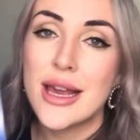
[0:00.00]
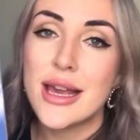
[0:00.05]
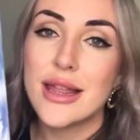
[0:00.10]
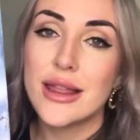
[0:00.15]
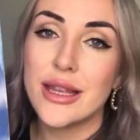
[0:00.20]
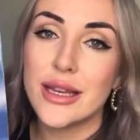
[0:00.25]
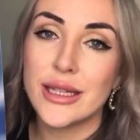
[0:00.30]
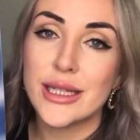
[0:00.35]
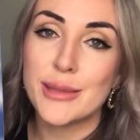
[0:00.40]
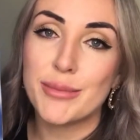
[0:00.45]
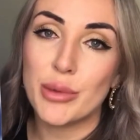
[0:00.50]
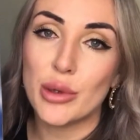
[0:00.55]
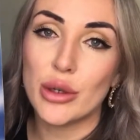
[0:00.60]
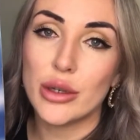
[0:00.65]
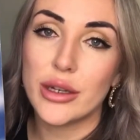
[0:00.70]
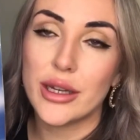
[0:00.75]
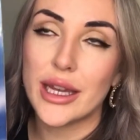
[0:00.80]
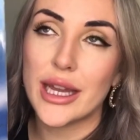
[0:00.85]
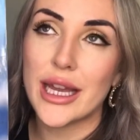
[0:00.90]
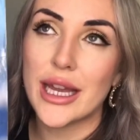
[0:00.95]
This
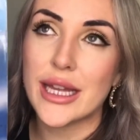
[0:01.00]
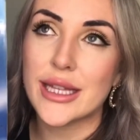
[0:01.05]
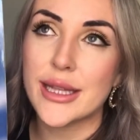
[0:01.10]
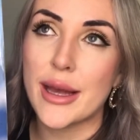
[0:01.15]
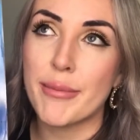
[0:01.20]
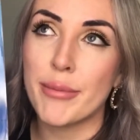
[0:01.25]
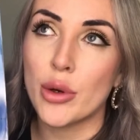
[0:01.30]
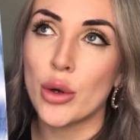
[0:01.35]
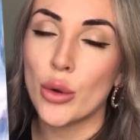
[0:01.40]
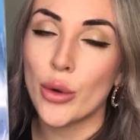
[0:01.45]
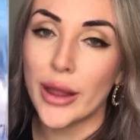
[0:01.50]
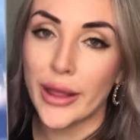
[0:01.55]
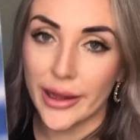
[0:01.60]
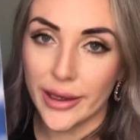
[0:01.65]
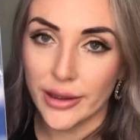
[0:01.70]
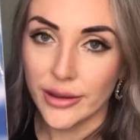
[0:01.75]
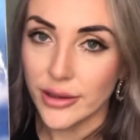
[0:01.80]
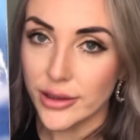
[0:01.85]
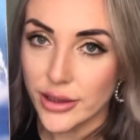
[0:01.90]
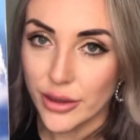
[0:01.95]
book is
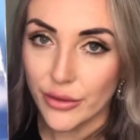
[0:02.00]
brilliant